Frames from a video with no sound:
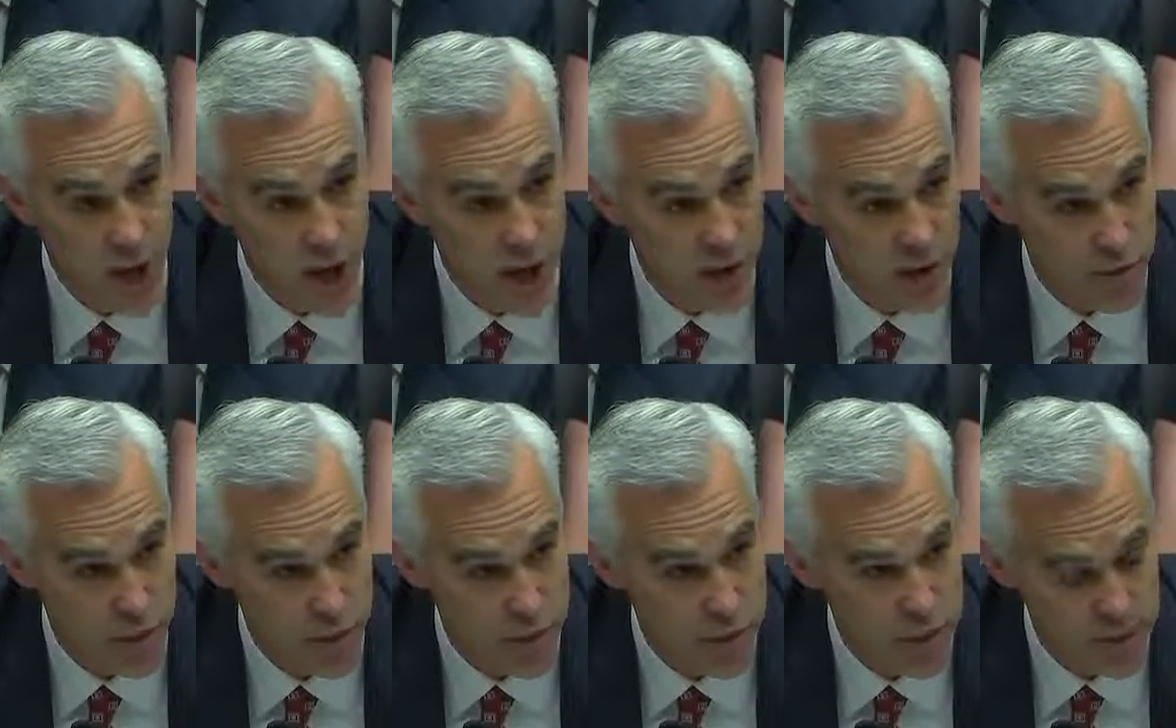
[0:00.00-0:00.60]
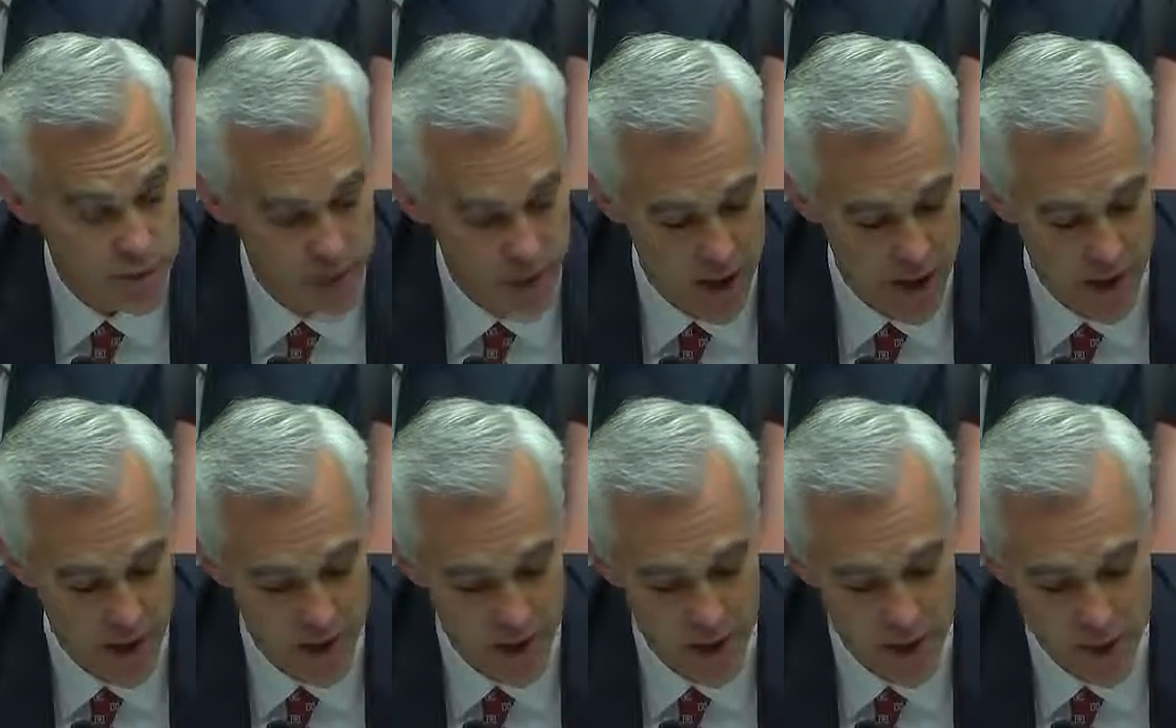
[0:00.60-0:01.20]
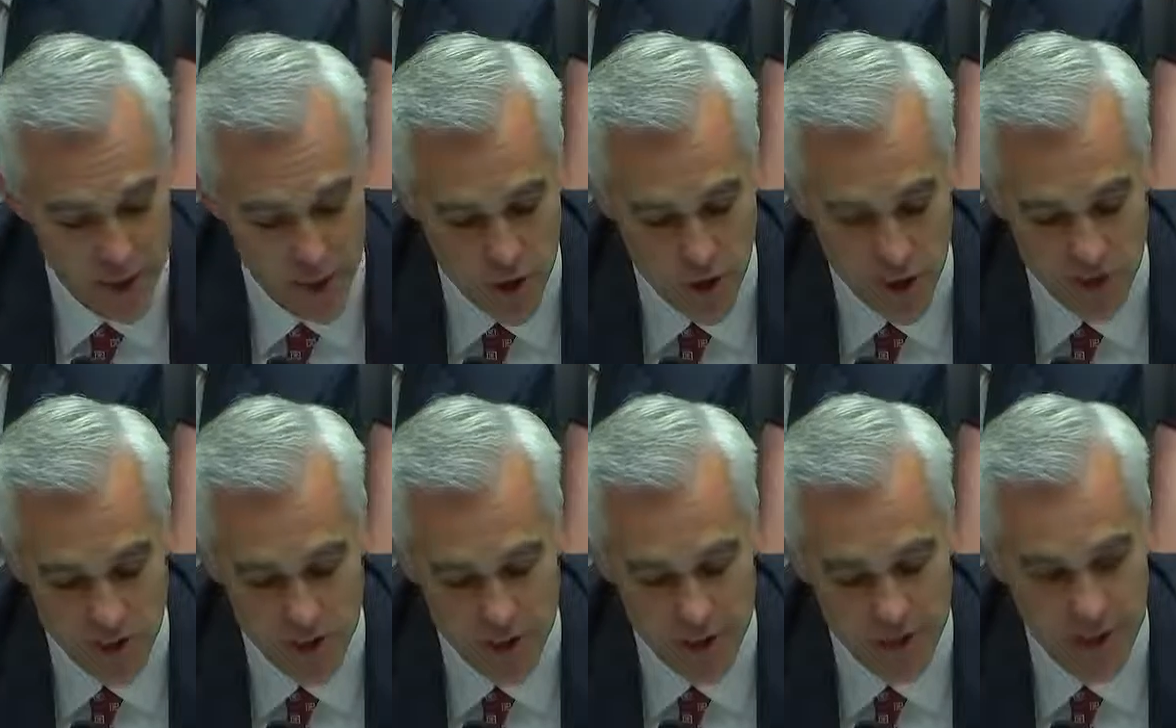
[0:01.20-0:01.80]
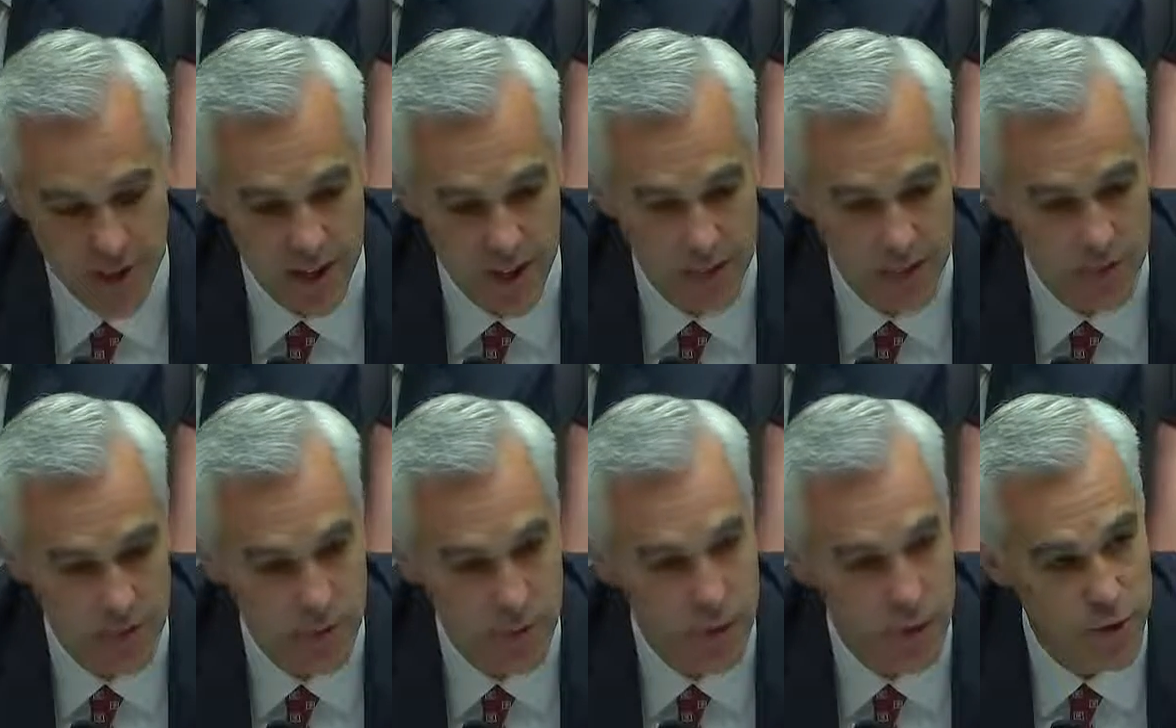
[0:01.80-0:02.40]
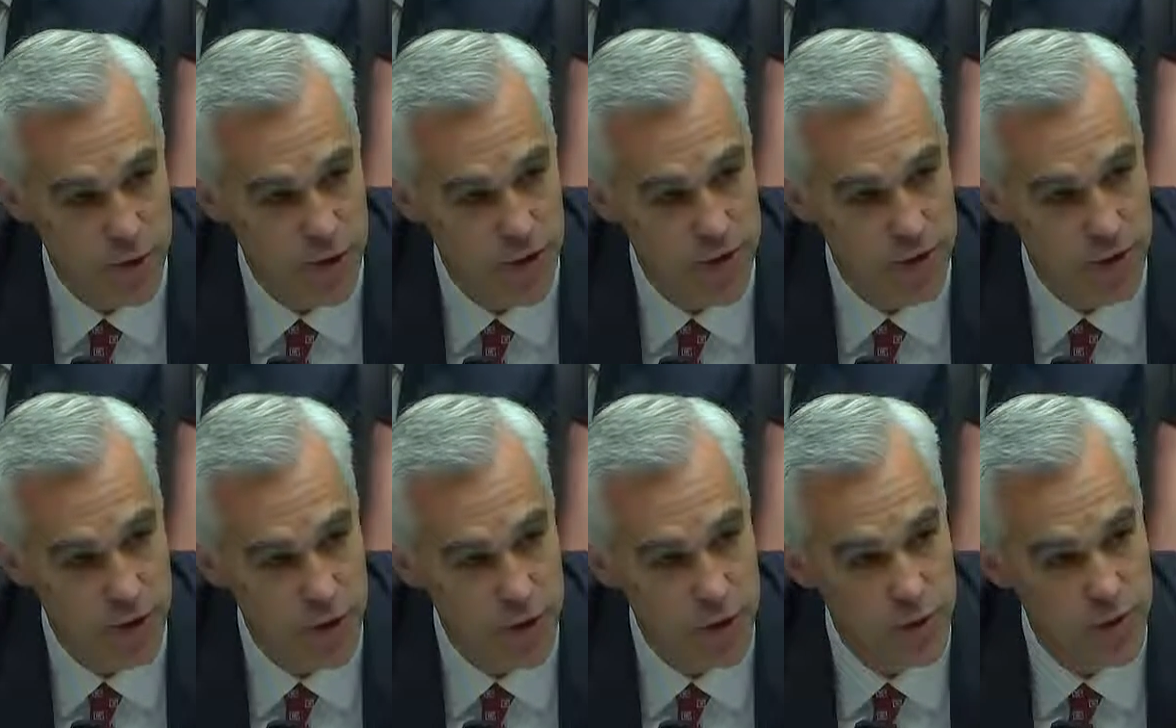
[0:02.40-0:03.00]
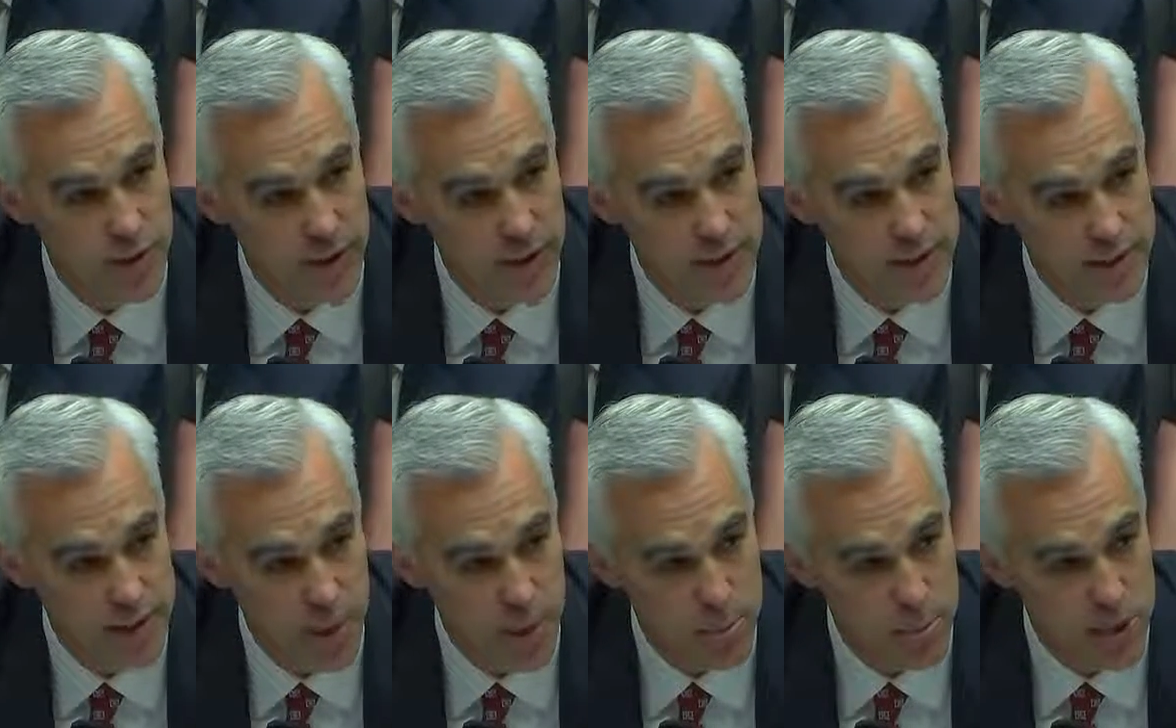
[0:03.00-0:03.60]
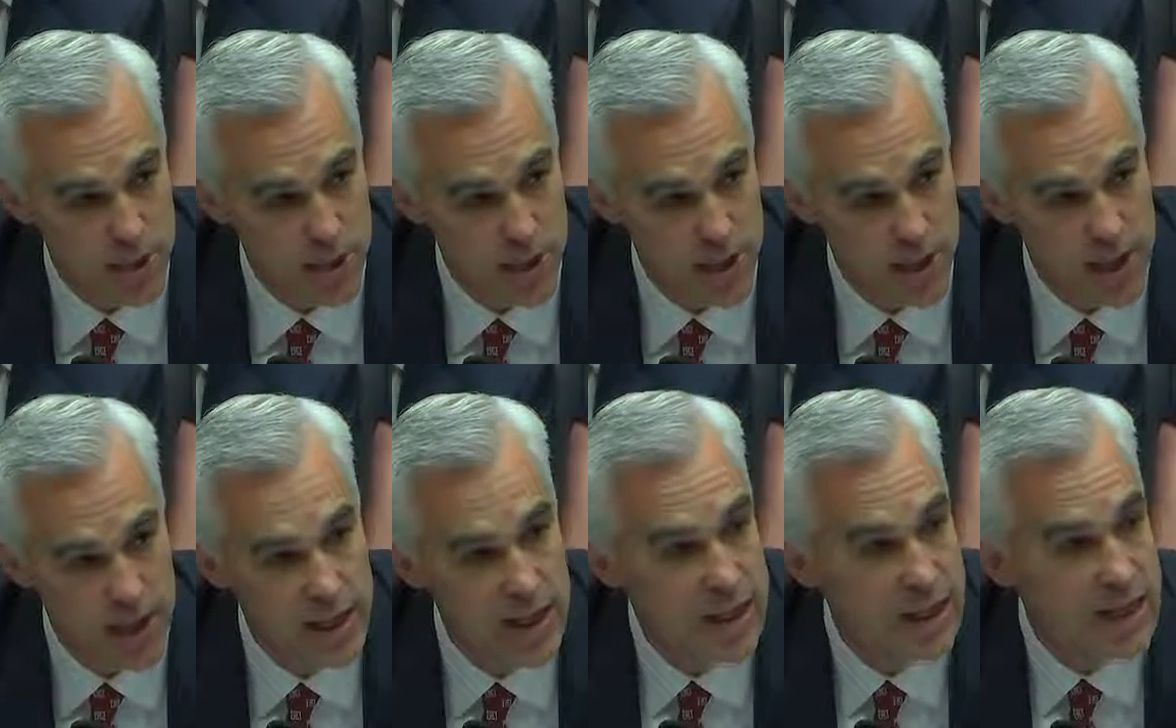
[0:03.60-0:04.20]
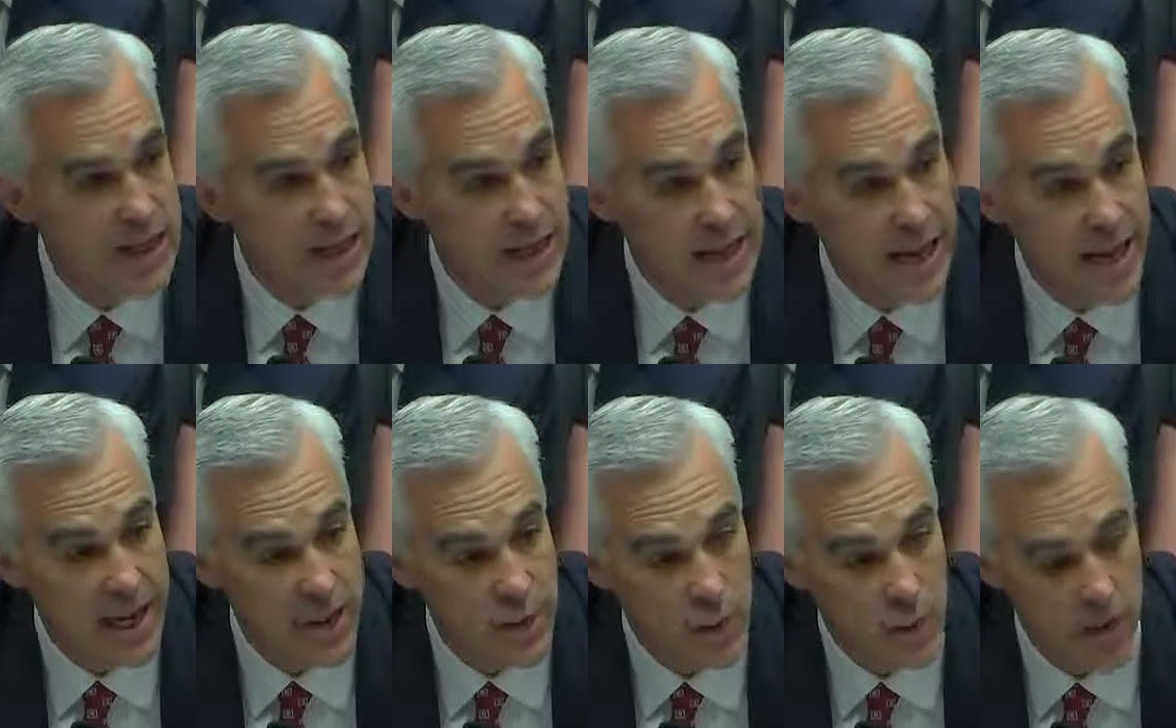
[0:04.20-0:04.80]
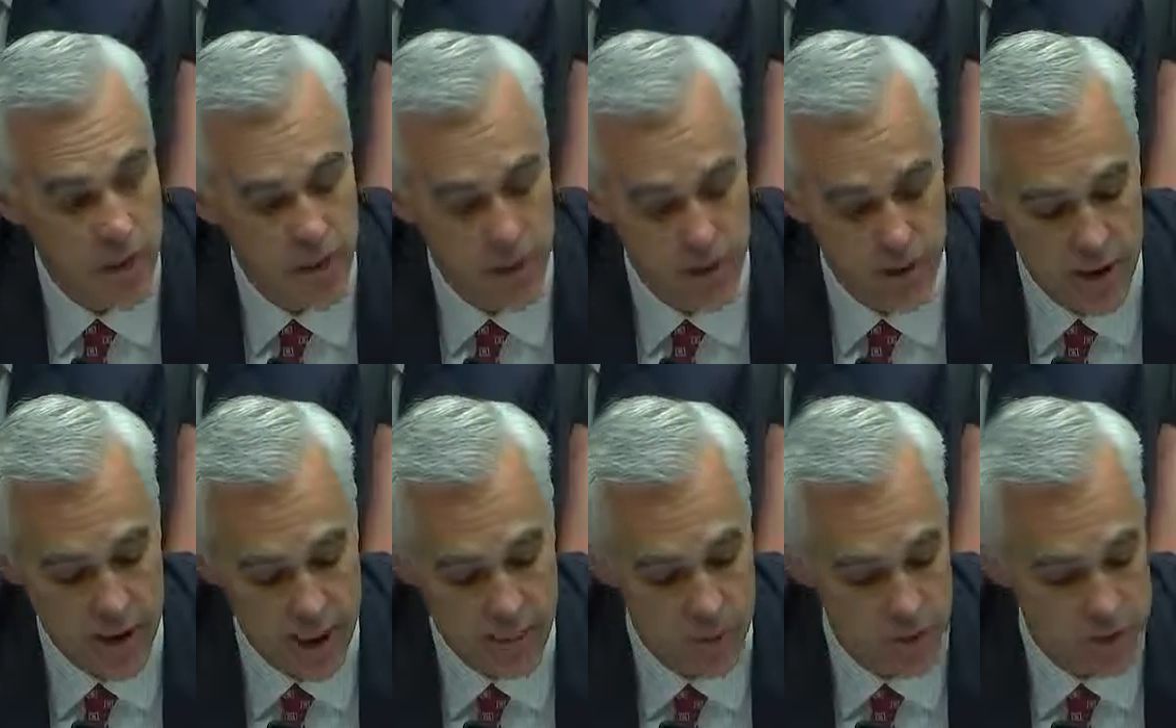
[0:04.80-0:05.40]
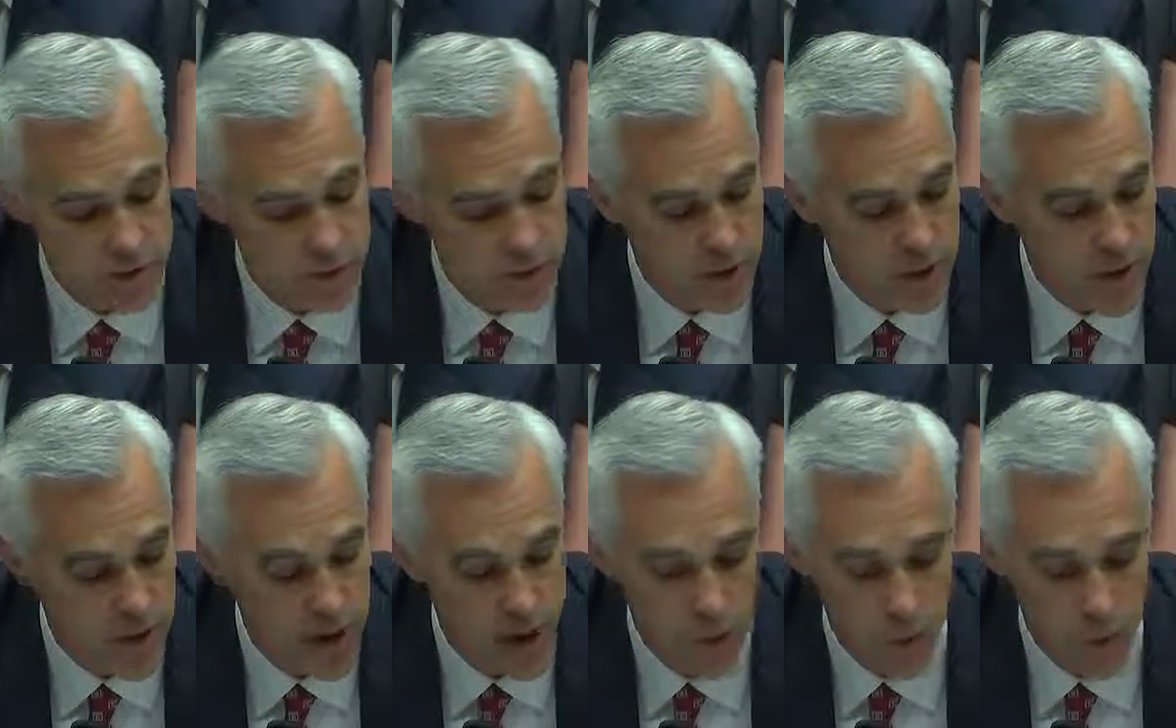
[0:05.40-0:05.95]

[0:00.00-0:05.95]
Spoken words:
Not everybody's paying electronically, and some folks even use that as an opportunity to connect with their neighbors.